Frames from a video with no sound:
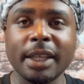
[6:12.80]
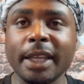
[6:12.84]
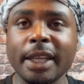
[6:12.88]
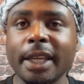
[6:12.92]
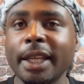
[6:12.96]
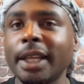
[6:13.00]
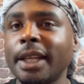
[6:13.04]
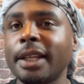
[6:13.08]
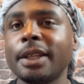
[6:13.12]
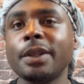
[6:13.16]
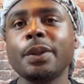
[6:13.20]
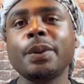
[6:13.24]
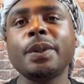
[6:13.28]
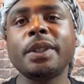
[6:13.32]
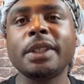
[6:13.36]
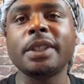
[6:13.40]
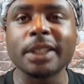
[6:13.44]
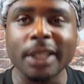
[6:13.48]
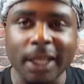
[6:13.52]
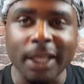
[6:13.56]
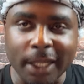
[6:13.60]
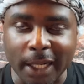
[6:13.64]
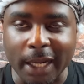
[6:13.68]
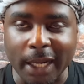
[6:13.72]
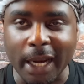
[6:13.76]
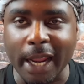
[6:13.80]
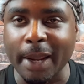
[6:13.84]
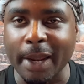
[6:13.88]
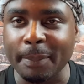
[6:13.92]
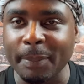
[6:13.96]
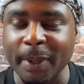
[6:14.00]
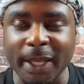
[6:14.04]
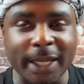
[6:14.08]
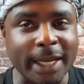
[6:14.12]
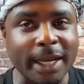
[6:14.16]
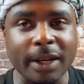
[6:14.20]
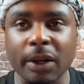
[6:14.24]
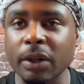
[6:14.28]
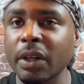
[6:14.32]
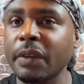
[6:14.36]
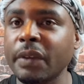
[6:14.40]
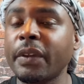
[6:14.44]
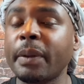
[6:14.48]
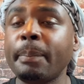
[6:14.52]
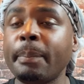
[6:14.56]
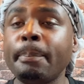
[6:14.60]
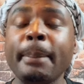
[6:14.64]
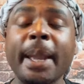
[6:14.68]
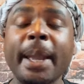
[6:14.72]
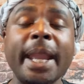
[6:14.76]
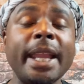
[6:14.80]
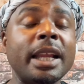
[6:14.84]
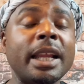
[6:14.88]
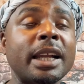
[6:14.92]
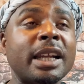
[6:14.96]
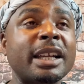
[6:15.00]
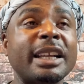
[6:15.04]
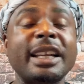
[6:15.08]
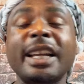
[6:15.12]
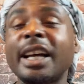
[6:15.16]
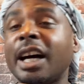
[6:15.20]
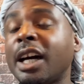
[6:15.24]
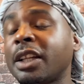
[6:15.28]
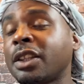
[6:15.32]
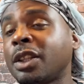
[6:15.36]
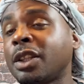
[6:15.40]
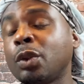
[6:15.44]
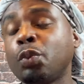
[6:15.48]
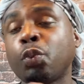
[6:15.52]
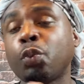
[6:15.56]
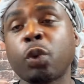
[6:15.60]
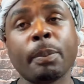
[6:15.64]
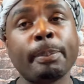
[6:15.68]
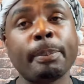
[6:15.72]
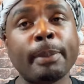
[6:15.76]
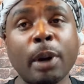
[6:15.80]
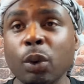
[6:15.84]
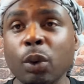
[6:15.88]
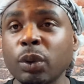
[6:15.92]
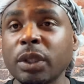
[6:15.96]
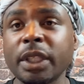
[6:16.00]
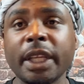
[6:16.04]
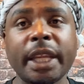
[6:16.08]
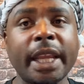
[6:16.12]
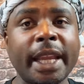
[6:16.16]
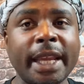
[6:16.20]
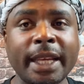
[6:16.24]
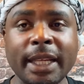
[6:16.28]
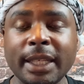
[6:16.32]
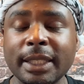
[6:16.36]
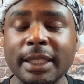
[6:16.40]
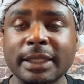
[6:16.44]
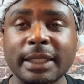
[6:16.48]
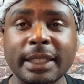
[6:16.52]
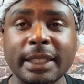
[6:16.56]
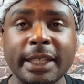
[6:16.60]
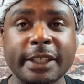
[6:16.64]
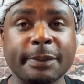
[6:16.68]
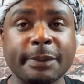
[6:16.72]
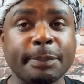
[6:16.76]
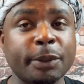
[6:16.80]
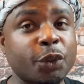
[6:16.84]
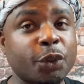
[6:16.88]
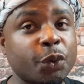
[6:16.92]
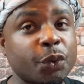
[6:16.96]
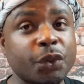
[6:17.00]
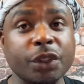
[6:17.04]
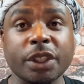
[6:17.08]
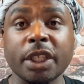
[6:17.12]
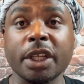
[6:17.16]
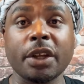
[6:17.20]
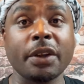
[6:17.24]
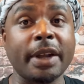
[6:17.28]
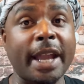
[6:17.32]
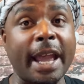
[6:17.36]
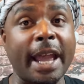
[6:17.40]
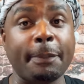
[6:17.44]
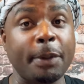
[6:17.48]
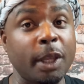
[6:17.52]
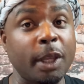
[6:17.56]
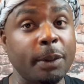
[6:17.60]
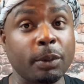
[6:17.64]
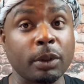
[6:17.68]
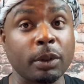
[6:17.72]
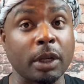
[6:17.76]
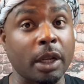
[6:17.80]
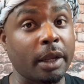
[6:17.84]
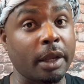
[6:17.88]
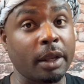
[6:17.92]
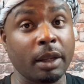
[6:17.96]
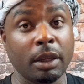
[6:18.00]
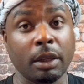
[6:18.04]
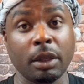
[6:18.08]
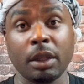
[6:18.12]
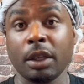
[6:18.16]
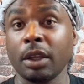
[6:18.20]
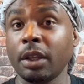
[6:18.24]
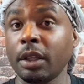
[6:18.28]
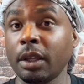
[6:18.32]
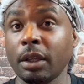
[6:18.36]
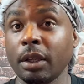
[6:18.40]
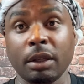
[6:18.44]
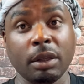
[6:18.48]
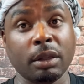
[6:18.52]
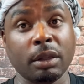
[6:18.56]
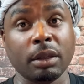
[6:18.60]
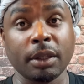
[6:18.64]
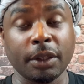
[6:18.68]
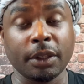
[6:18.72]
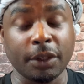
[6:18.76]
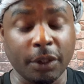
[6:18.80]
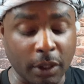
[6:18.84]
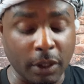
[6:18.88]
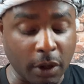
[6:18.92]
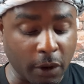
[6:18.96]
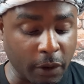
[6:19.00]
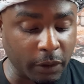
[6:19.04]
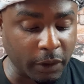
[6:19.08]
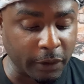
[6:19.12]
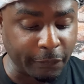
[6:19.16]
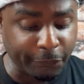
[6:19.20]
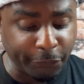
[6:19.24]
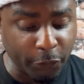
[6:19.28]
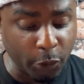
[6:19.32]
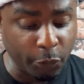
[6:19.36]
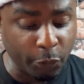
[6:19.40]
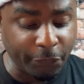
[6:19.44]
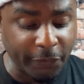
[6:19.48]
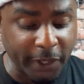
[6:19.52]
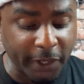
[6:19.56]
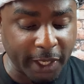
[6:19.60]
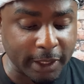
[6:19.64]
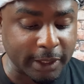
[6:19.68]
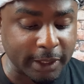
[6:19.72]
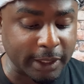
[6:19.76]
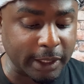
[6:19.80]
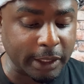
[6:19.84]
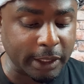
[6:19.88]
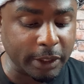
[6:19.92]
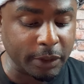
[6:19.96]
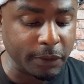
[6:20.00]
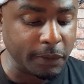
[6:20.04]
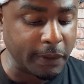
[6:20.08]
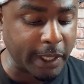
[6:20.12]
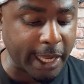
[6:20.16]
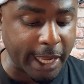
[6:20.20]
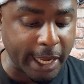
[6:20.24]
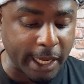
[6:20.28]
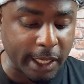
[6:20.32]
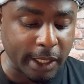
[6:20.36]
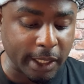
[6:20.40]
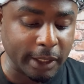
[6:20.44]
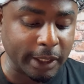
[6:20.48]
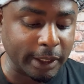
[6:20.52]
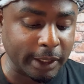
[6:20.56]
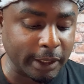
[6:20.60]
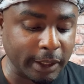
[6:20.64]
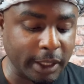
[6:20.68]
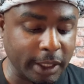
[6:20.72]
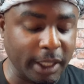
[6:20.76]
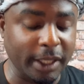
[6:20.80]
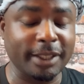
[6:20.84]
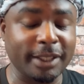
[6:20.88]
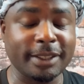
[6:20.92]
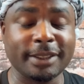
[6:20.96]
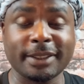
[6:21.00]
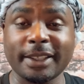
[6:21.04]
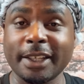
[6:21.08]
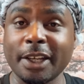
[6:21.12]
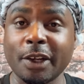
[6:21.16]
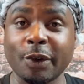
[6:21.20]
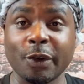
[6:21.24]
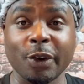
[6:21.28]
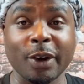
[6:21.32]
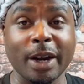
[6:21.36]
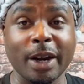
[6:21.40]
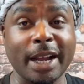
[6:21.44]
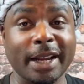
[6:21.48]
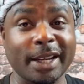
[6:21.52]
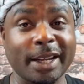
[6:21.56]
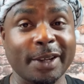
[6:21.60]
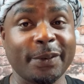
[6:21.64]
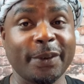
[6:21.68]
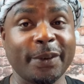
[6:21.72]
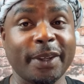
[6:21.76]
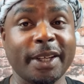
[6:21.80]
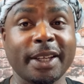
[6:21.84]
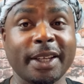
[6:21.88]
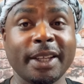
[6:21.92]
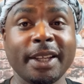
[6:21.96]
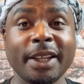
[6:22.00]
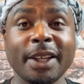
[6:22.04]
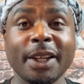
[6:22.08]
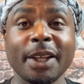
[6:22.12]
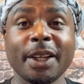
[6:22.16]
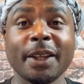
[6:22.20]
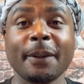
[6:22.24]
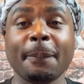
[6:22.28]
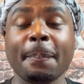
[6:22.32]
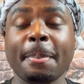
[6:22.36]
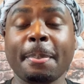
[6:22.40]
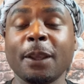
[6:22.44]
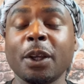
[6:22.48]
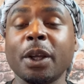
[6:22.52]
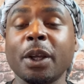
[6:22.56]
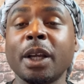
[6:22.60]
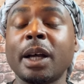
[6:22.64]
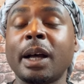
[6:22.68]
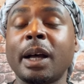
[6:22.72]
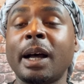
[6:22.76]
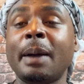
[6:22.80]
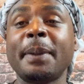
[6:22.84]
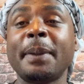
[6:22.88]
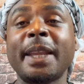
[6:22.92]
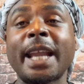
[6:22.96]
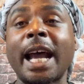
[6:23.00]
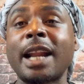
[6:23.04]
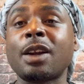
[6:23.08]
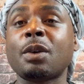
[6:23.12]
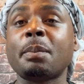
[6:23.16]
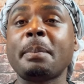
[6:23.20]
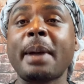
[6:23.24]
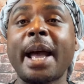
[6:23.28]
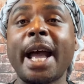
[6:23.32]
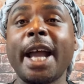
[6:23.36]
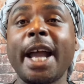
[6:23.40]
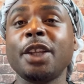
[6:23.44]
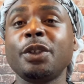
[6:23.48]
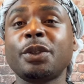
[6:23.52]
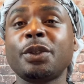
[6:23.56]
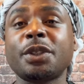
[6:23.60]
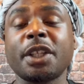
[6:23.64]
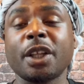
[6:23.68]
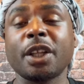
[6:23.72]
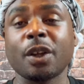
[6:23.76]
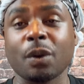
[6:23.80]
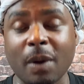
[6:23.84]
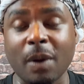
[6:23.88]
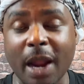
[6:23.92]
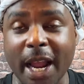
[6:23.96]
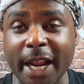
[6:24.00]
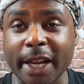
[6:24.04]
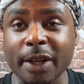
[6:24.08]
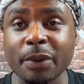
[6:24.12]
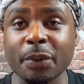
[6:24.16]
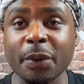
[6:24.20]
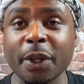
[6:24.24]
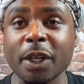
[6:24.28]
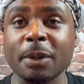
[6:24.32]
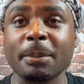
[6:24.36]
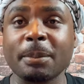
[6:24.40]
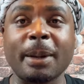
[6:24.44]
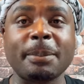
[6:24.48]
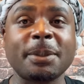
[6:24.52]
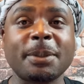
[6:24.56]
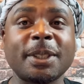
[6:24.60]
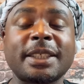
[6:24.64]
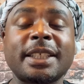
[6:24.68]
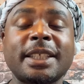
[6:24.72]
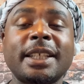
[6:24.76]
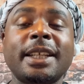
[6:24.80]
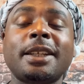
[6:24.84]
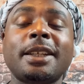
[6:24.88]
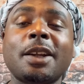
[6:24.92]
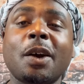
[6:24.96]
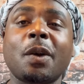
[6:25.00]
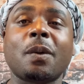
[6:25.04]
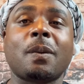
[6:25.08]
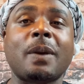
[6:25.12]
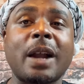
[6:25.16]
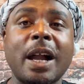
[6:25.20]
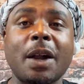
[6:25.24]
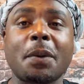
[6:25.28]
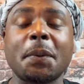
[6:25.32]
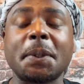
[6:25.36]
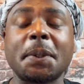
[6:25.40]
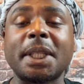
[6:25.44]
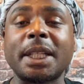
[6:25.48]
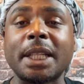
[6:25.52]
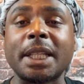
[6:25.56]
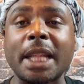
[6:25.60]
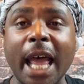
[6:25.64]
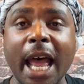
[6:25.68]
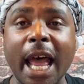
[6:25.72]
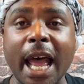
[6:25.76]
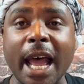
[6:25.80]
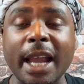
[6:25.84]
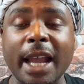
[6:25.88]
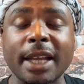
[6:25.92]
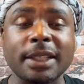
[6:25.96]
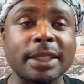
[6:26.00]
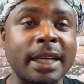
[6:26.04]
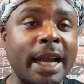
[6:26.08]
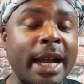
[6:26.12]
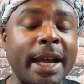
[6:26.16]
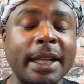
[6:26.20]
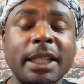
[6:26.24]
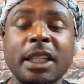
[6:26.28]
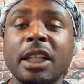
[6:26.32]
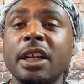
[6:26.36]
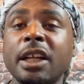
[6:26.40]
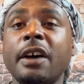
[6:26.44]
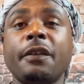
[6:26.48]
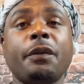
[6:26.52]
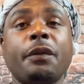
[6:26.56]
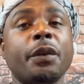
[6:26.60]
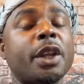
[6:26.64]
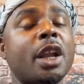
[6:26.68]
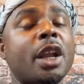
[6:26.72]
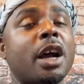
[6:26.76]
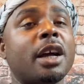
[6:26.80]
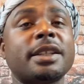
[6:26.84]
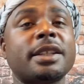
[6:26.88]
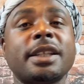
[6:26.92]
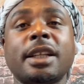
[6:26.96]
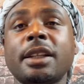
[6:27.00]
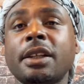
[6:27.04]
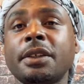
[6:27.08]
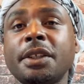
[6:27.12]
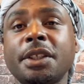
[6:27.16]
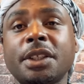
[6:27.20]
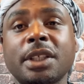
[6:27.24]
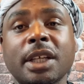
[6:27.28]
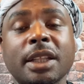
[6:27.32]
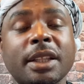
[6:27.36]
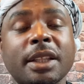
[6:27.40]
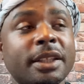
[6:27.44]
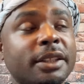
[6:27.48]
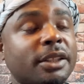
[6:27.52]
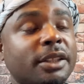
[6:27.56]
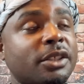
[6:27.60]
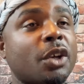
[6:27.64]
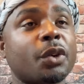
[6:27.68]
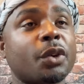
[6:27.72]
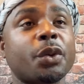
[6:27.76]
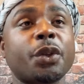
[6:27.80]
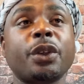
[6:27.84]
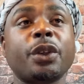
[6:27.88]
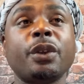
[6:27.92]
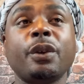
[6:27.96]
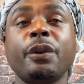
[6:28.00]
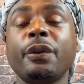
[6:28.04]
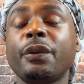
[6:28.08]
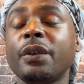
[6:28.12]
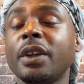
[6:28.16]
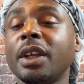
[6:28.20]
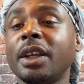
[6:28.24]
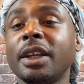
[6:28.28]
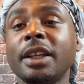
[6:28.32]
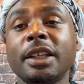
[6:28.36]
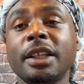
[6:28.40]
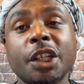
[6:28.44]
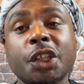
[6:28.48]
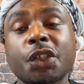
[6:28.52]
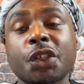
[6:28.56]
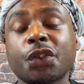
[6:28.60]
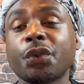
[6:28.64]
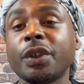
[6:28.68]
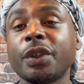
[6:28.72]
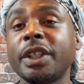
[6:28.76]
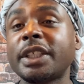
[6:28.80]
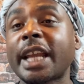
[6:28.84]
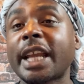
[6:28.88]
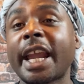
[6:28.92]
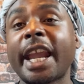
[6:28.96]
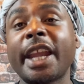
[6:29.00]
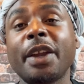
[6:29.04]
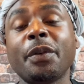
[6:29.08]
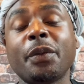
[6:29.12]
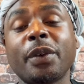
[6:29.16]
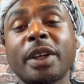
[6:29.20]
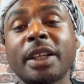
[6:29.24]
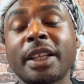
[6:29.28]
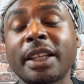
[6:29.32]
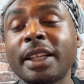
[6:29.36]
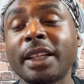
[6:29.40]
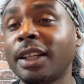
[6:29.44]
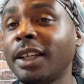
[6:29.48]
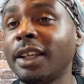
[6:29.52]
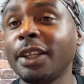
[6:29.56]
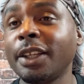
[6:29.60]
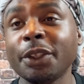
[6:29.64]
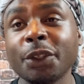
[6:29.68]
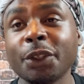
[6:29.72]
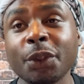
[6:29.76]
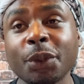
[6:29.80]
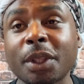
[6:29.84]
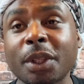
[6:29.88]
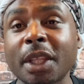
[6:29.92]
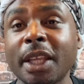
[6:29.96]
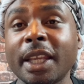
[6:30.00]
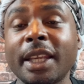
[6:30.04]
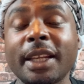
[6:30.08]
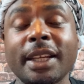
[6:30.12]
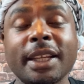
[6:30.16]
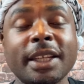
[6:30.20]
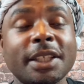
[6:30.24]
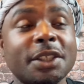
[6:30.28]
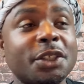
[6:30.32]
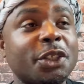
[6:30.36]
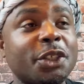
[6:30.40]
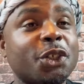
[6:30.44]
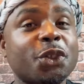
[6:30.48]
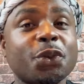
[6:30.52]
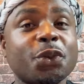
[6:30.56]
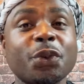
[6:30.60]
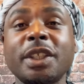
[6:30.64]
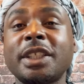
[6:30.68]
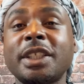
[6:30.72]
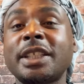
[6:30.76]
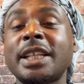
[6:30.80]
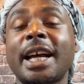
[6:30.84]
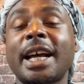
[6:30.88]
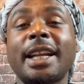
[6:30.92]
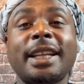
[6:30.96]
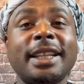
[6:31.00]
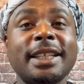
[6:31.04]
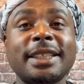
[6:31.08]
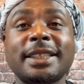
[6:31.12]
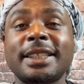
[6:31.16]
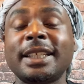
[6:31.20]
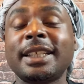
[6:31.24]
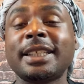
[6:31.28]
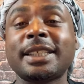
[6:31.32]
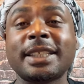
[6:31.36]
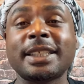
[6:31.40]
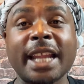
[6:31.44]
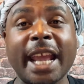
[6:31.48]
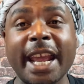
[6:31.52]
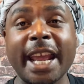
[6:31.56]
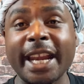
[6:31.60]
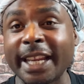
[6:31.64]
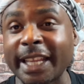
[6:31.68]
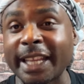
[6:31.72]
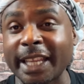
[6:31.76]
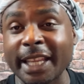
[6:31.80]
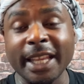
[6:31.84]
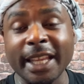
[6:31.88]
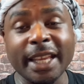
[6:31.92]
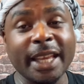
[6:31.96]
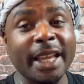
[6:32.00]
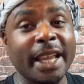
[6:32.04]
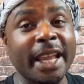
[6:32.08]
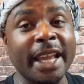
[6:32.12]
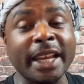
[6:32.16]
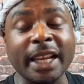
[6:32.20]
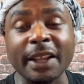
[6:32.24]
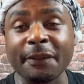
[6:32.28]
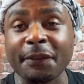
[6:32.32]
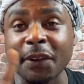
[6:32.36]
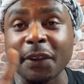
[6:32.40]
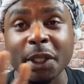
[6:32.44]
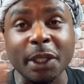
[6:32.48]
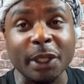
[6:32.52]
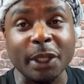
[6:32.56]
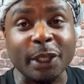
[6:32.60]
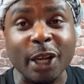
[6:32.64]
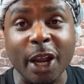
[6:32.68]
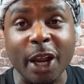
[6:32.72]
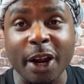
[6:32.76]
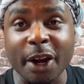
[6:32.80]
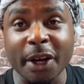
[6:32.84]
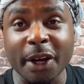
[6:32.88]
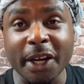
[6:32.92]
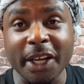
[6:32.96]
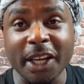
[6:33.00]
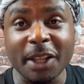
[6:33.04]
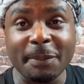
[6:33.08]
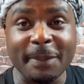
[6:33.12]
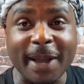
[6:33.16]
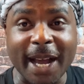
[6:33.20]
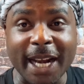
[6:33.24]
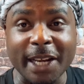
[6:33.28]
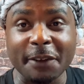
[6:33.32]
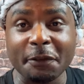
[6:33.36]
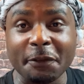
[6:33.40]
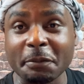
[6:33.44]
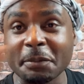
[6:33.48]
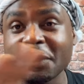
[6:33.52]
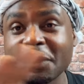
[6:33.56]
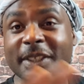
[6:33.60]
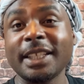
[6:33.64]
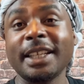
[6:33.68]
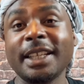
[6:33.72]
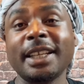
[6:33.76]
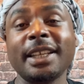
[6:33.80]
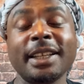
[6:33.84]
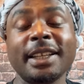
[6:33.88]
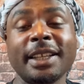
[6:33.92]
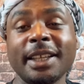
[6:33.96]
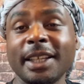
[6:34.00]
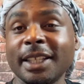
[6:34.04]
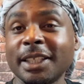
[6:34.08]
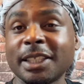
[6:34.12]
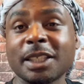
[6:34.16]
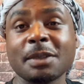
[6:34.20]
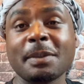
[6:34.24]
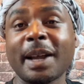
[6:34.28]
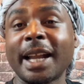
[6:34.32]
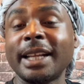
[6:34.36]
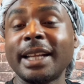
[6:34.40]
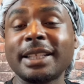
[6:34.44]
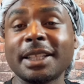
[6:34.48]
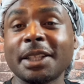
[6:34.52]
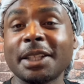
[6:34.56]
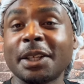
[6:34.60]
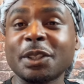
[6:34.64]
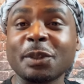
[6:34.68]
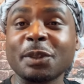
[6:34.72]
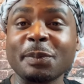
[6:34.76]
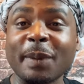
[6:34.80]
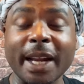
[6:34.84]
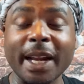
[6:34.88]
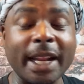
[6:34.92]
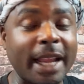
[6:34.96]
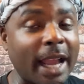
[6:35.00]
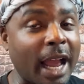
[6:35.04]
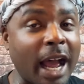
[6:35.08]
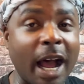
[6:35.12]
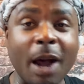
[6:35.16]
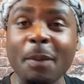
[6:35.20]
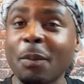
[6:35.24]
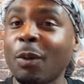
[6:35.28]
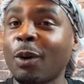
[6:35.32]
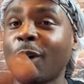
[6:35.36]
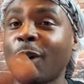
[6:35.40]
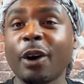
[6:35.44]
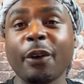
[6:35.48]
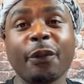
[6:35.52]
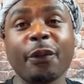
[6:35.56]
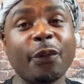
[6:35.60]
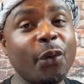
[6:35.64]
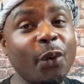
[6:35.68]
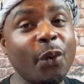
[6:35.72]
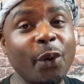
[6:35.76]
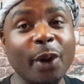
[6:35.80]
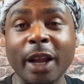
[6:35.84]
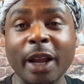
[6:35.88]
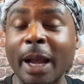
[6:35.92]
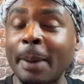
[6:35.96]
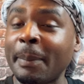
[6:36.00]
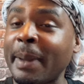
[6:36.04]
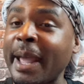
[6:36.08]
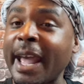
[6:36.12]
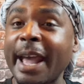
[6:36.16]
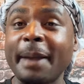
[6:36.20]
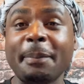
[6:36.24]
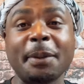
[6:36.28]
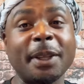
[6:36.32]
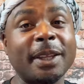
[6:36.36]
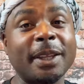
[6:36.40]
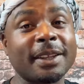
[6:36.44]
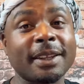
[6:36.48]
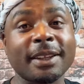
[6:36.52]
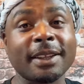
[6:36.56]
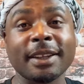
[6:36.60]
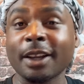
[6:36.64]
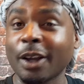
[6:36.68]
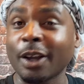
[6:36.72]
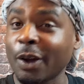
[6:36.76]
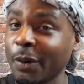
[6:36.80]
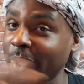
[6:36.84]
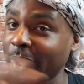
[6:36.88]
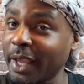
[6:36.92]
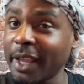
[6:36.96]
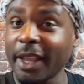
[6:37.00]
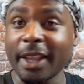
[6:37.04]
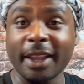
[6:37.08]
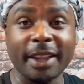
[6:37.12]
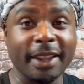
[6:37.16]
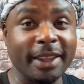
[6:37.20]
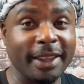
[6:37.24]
He didn't do none of that, man. That don't even make remotely any sense. But you still got people like, you know, the few fans that he do got, they still rocking with it. I mean, I don't mind you still rocking with them. I'm just saying, don't rock with the lies. I love when y'all telling each other and show the youth the streets ain't what you think it is. The streets not this, this, and that. And it, and if it deter anybody from seeing somebody telling somebody, I'm all for it. I'm happy. Go ahead.